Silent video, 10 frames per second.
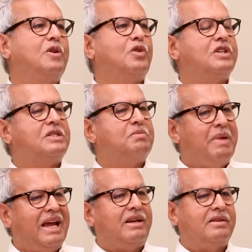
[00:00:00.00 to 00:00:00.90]
was
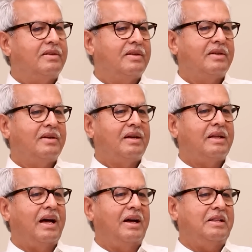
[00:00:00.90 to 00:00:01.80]
made,
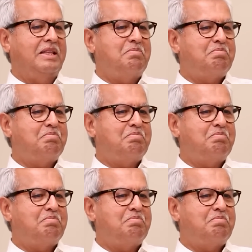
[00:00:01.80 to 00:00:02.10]
the